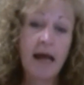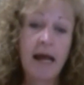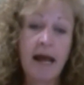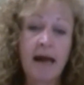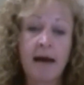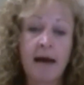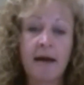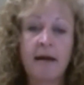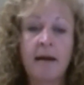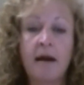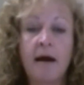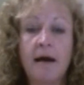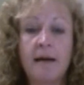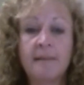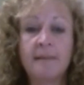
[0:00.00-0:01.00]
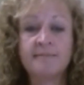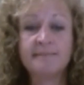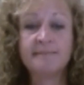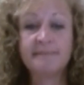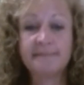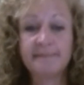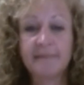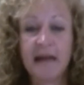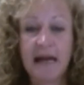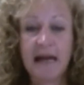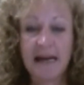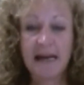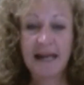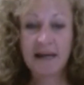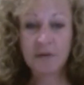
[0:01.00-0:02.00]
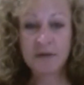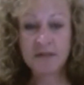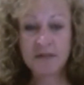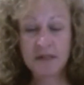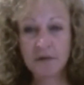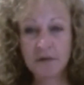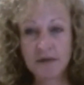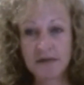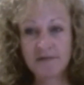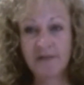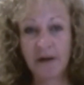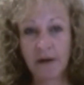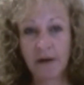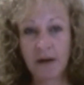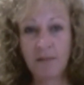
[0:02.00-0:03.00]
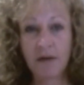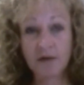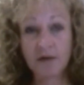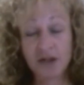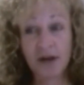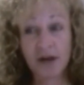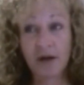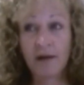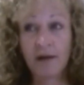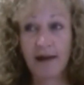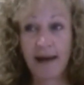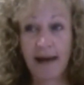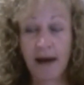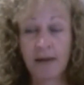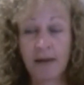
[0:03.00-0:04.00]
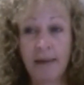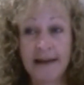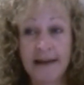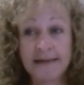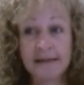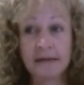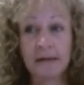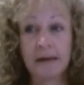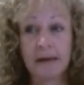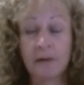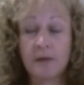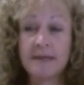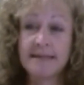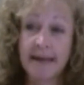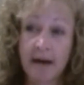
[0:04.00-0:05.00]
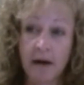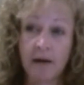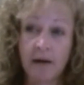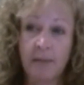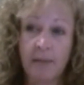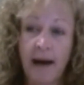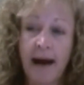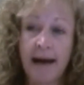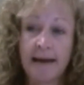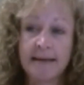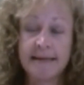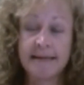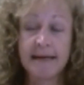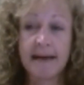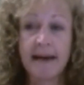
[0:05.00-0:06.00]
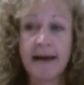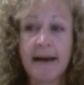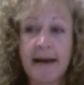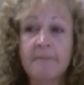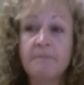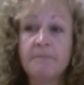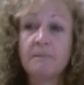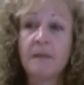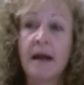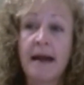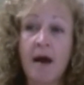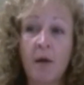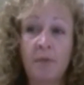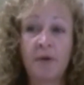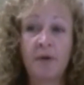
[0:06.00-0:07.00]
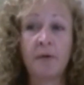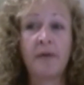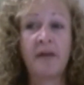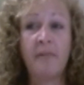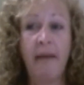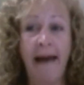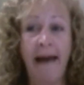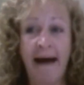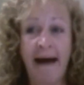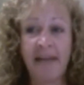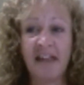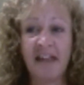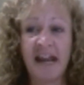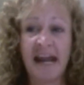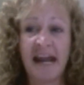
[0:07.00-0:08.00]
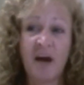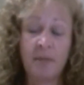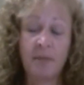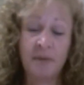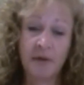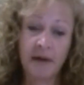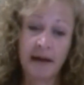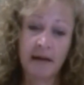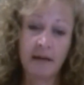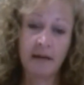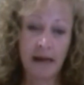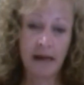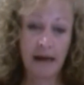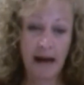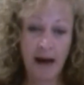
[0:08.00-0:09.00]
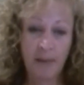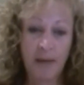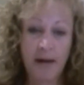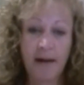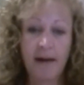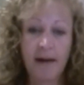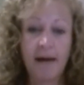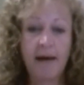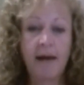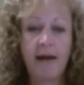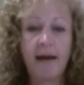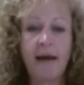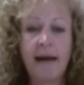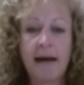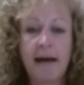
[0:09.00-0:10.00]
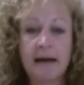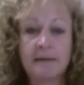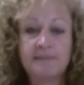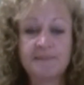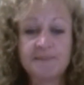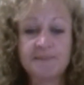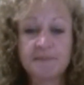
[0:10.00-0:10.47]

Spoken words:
And it was very emotional, and basically we said our goodbyes, and I helped her with a bath, and I helped her get cleaned up, and